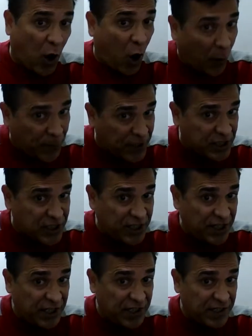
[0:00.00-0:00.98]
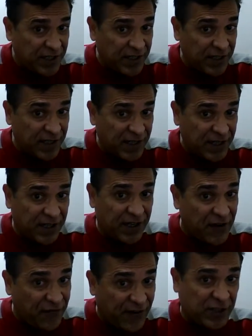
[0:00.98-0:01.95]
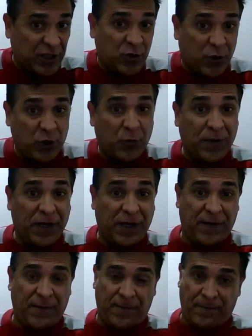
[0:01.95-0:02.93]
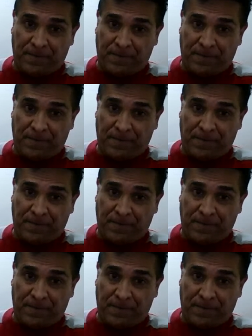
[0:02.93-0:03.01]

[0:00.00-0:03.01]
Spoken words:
obviously the effect is going to be